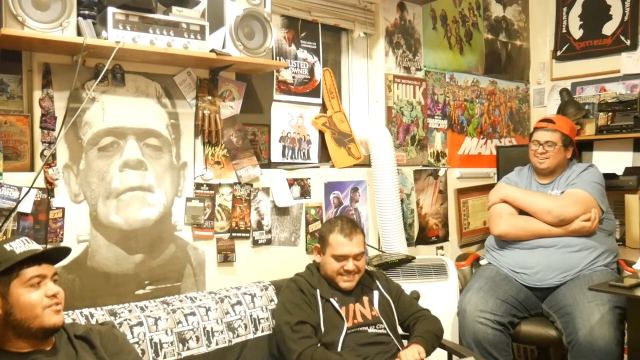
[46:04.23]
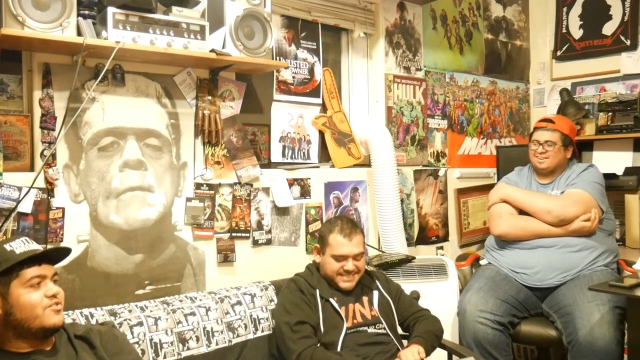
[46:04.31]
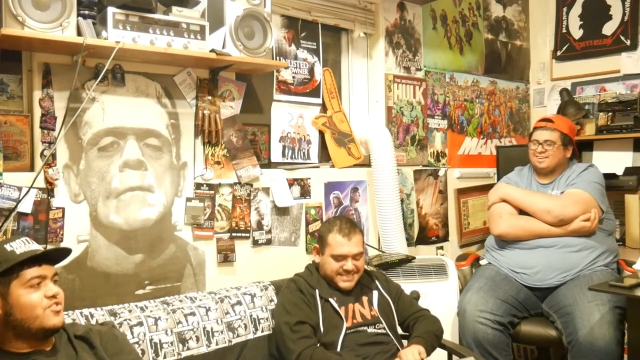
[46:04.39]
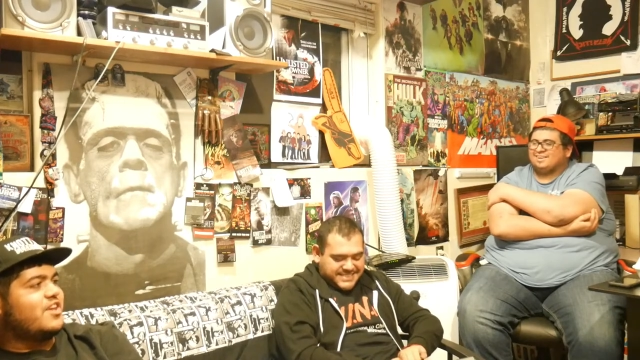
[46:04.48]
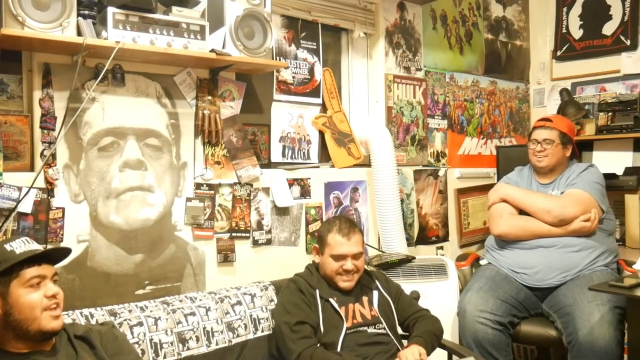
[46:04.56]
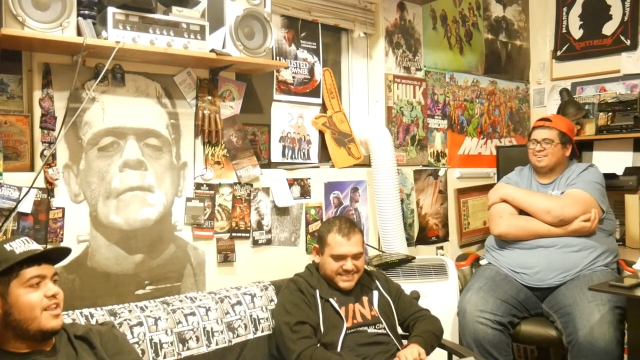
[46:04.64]

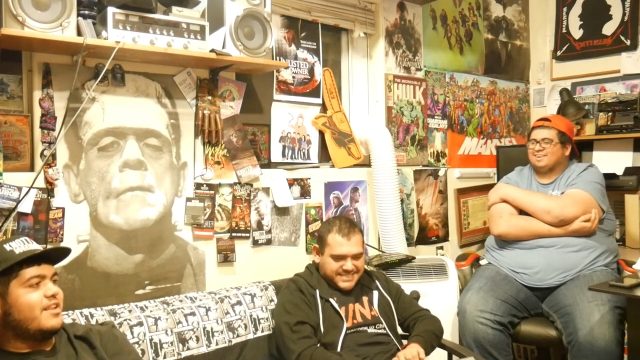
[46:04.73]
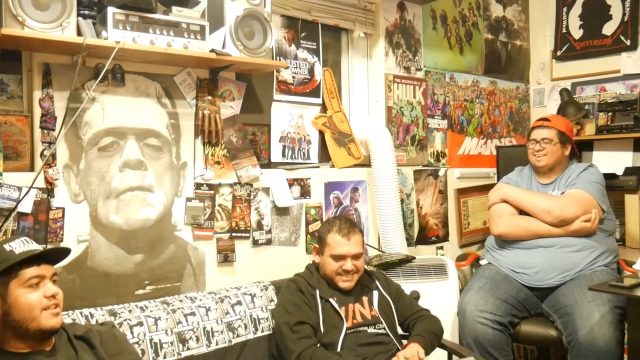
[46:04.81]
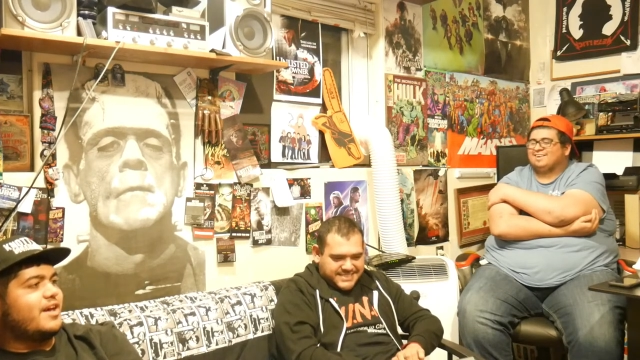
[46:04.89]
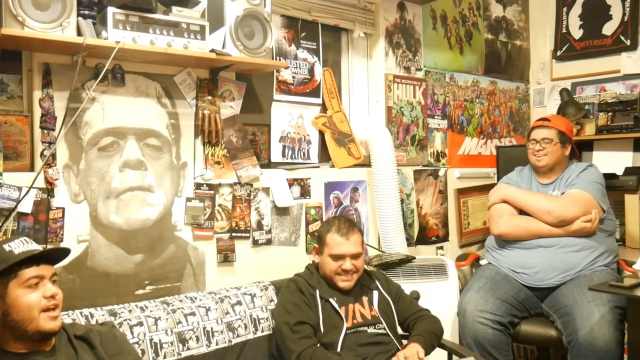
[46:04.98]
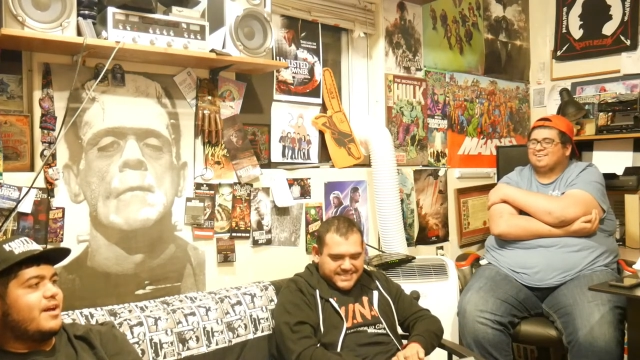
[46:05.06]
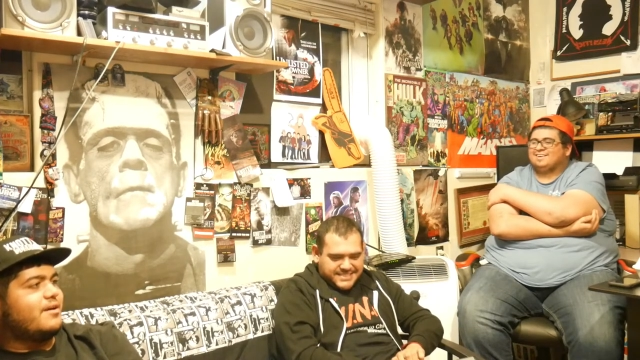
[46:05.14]
Speaker 1: scene
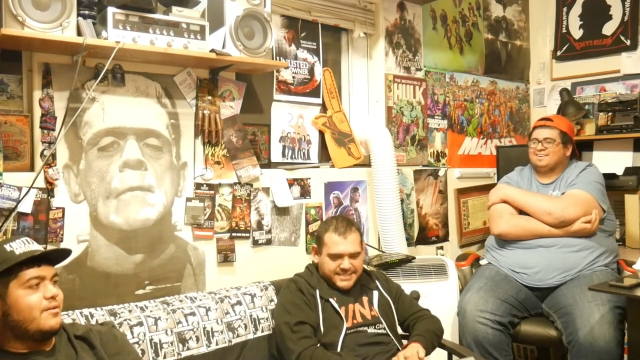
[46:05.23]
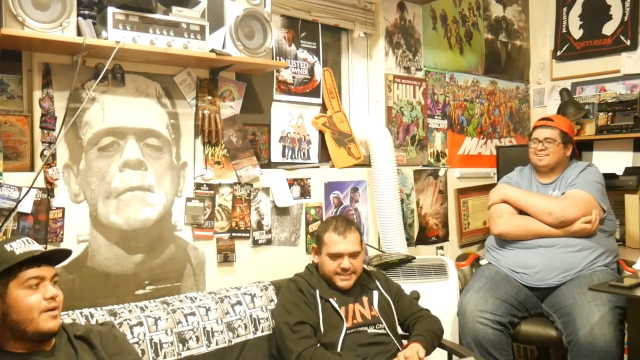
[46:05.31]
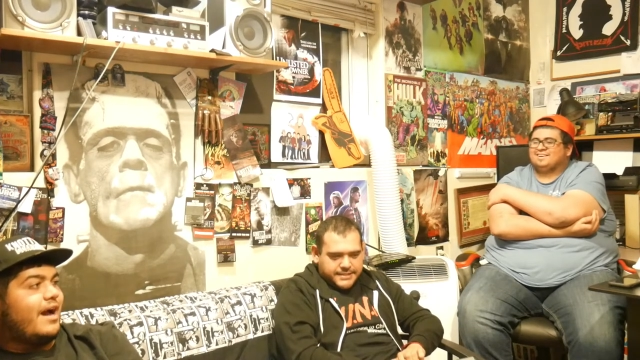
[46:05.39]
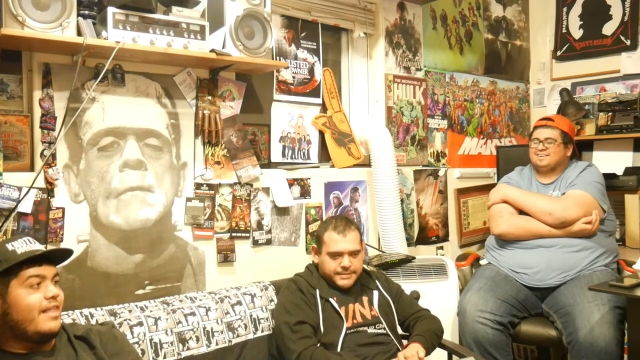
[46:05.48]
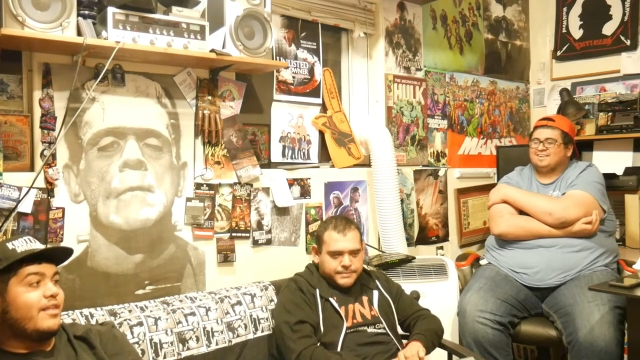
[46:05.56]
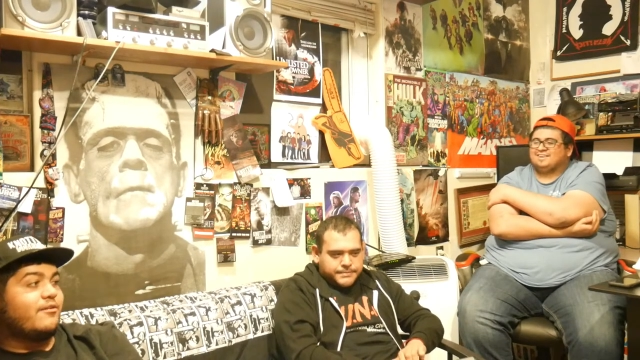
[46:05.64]
that
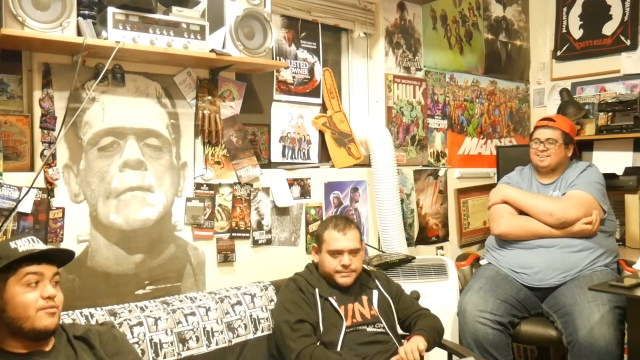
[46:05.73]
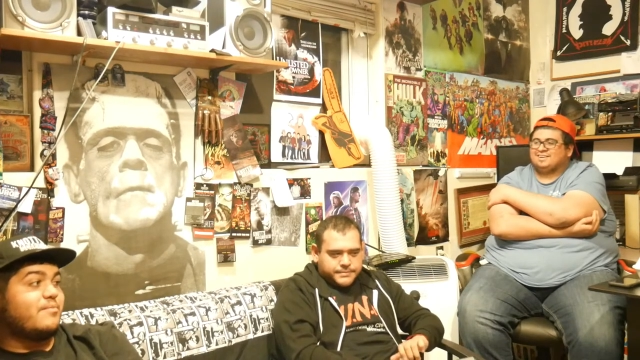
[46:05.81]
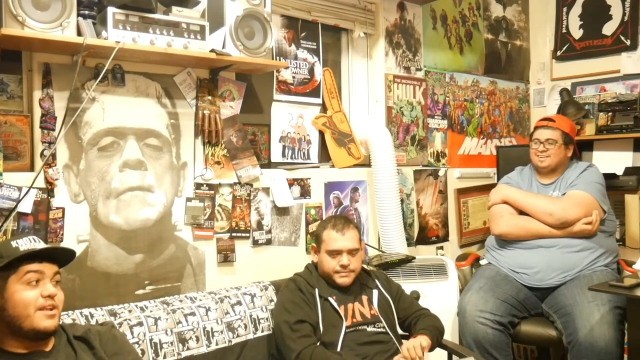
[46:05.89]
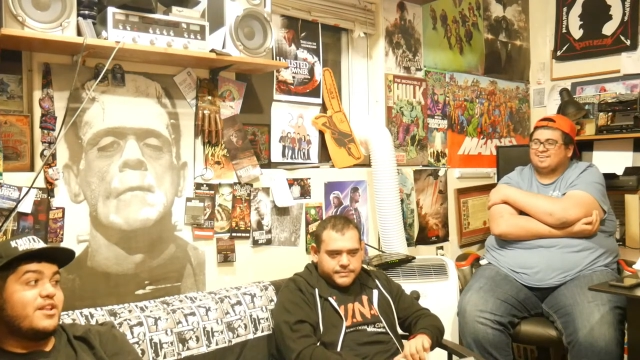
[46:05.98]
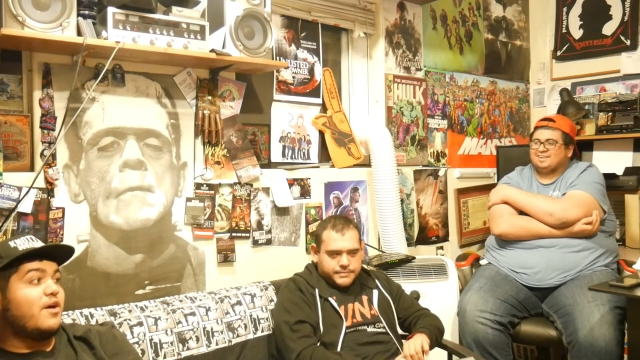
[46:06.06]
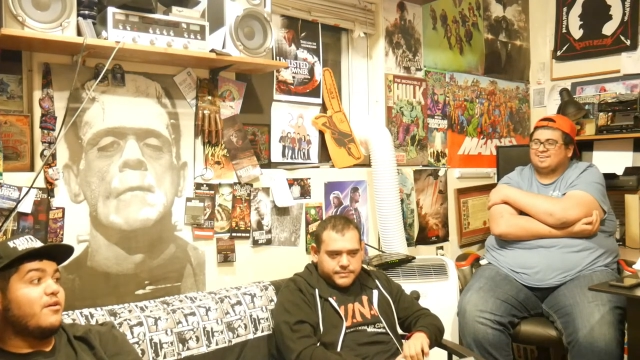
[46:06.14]
well, I, there was a
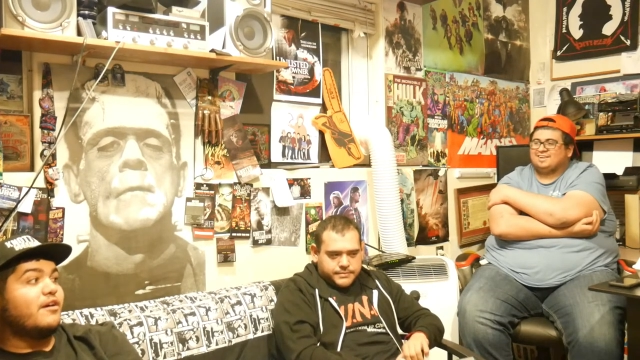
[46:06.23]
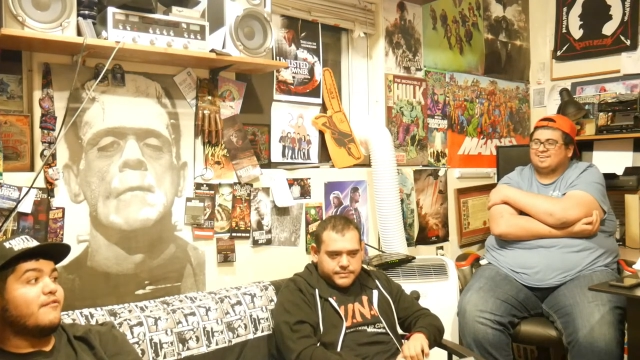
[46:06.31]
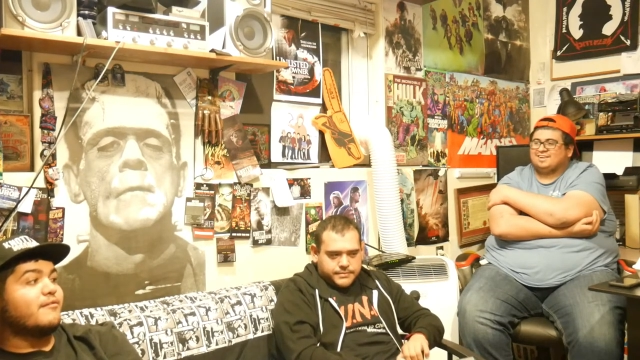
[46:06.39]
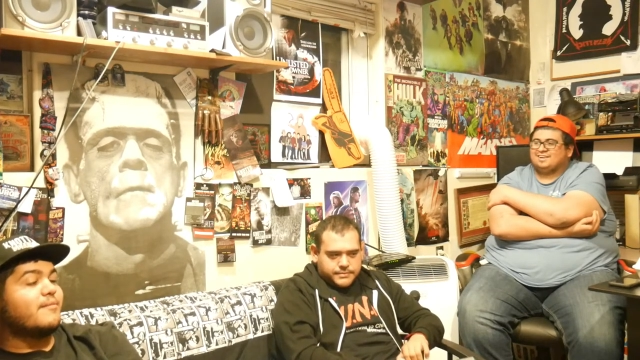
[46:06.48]
big no-no for